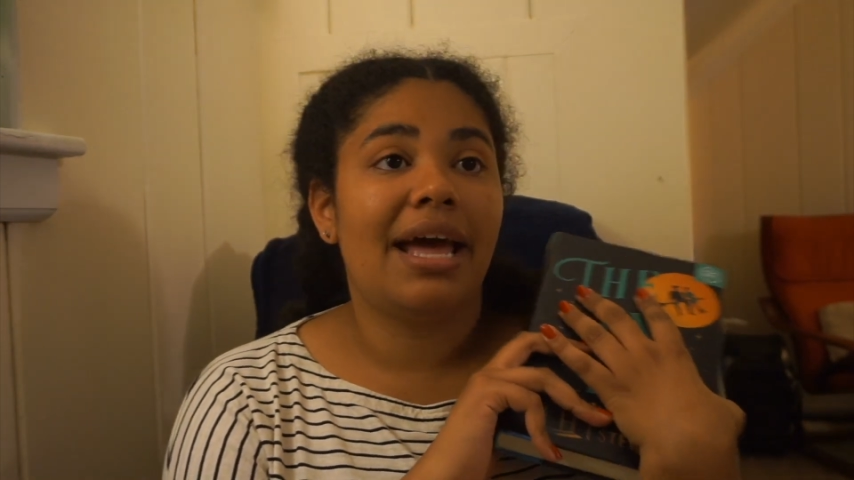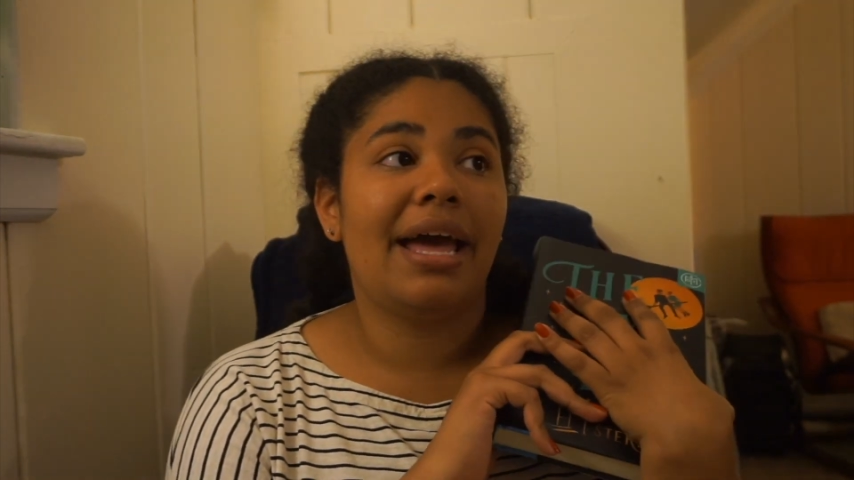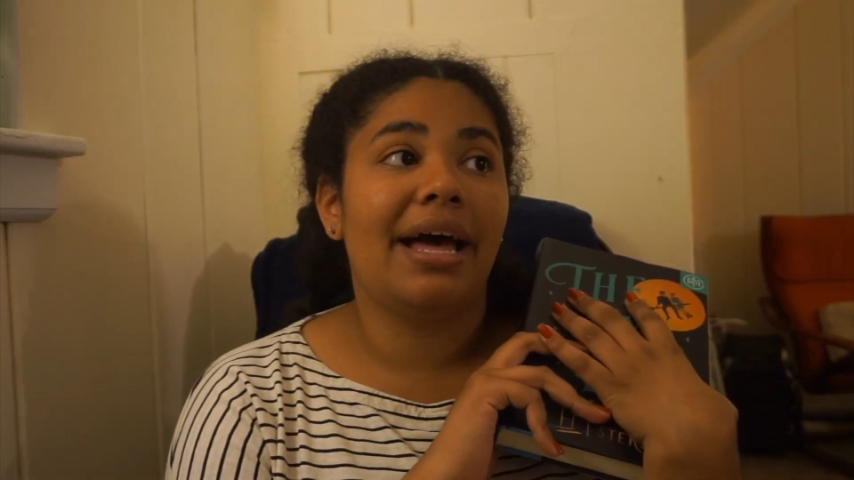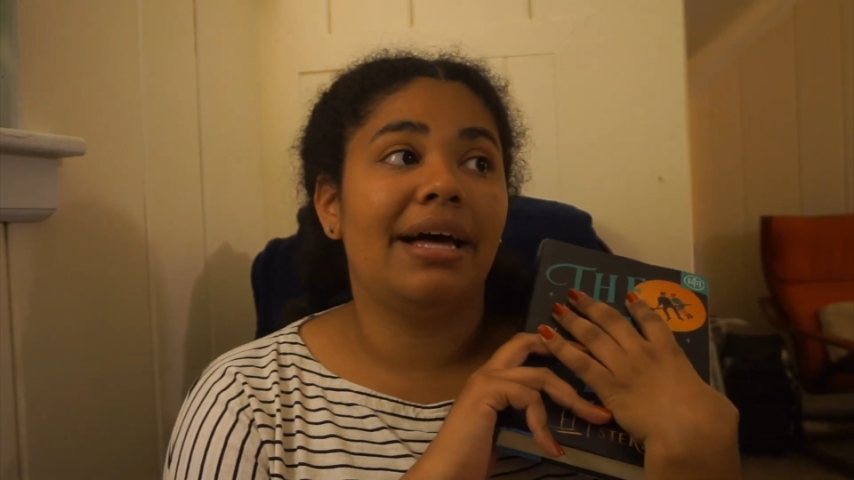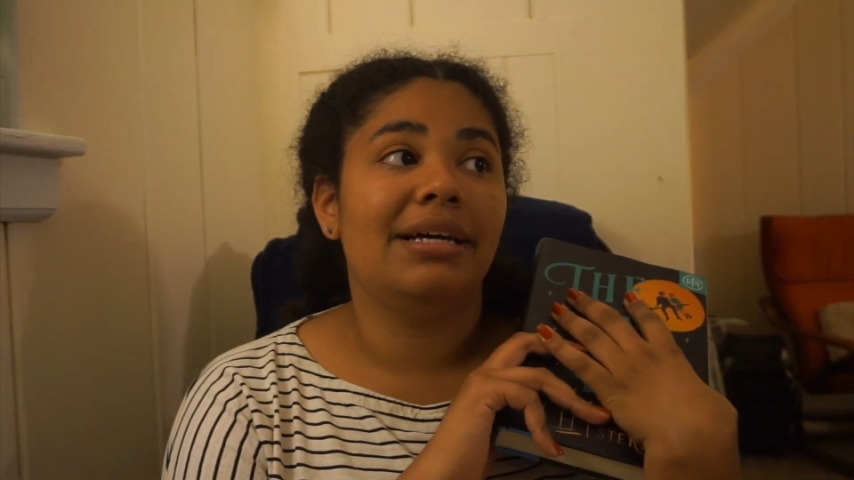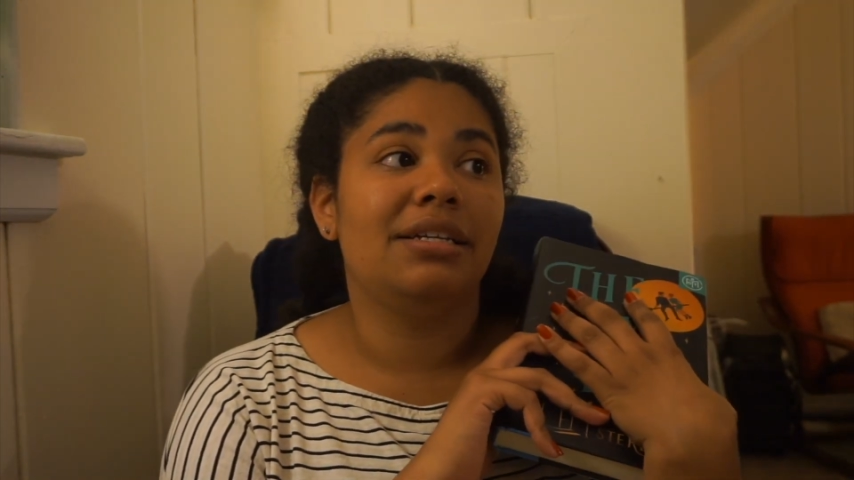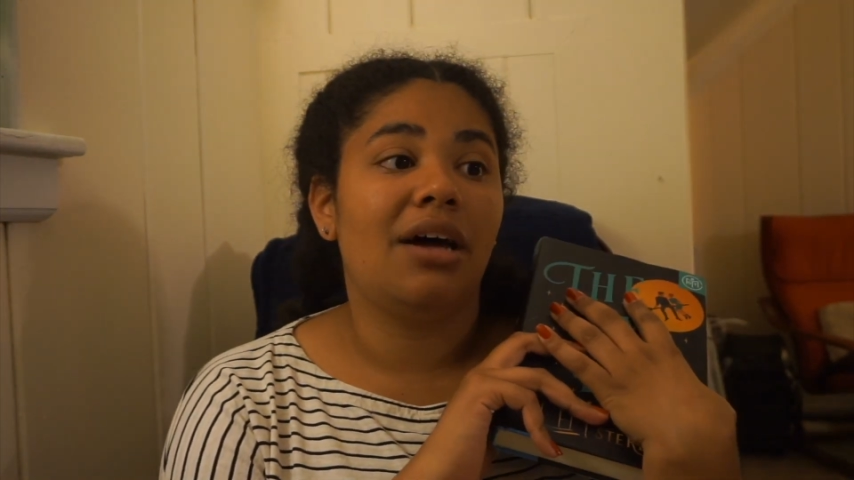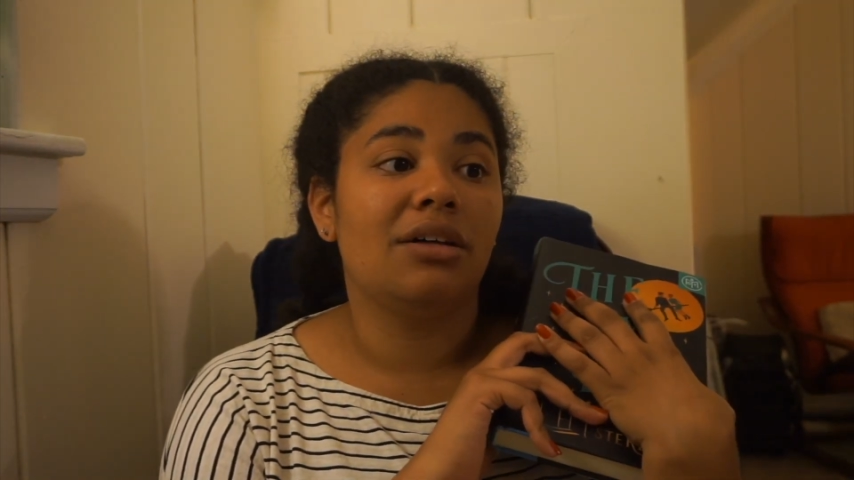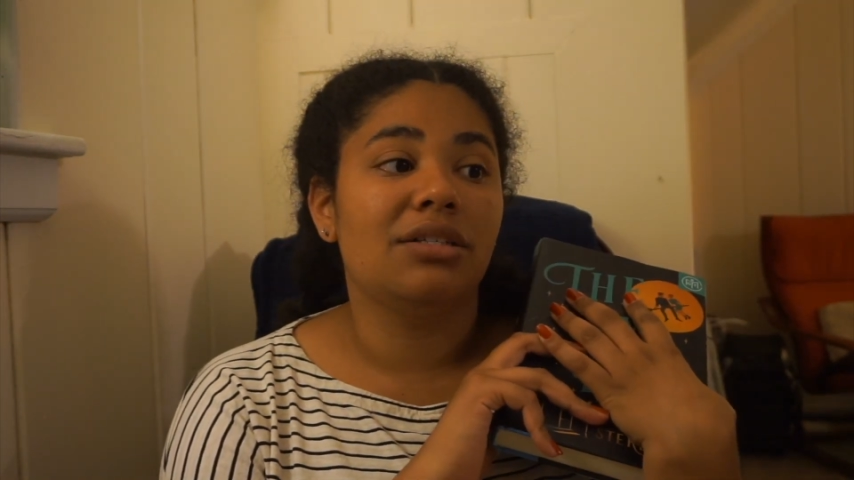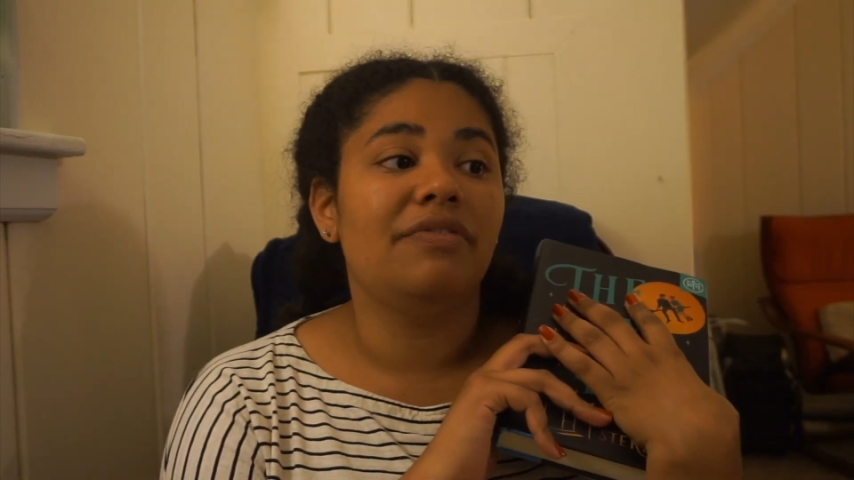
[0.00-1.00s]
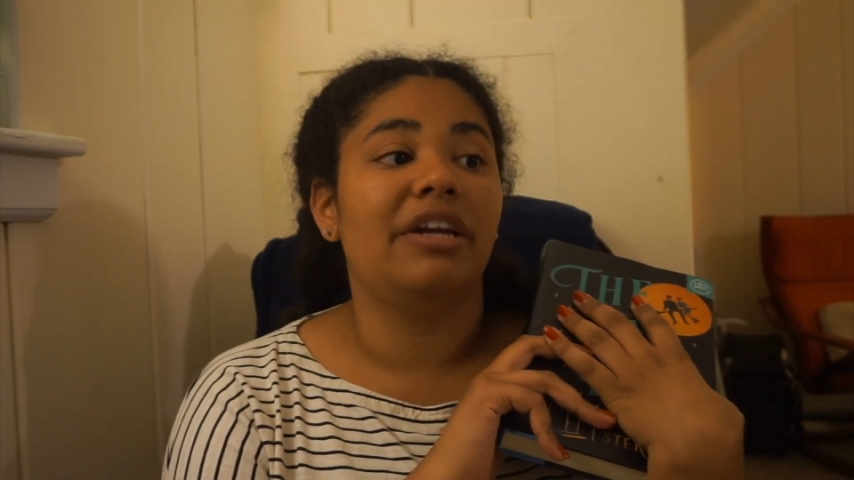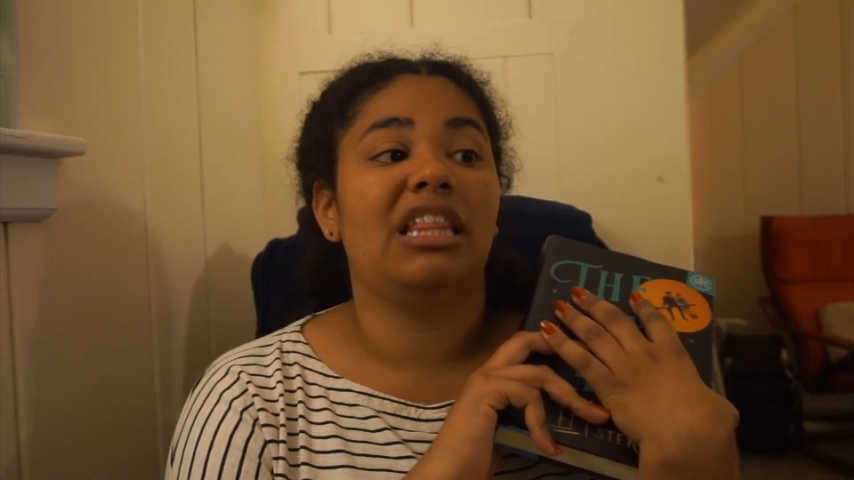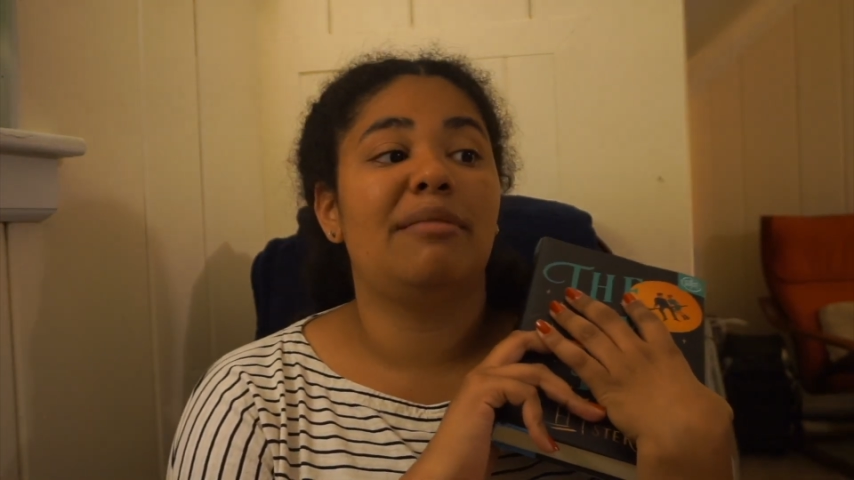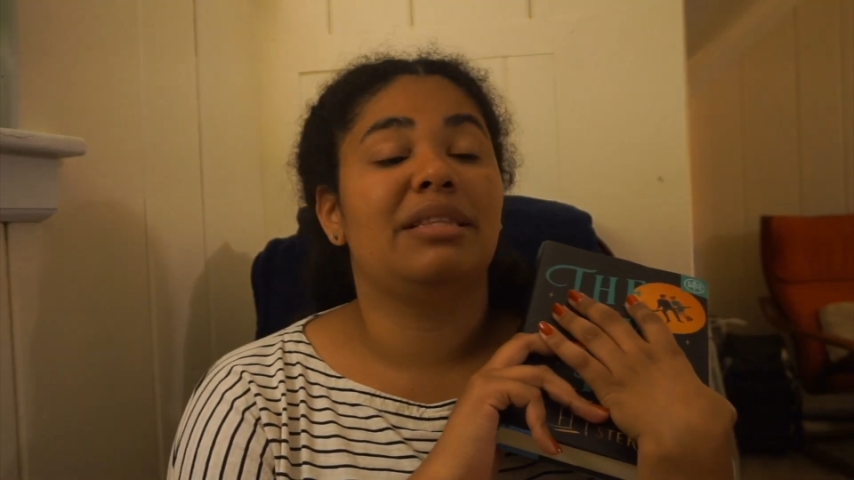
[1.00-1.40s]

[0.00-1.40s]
and also finding them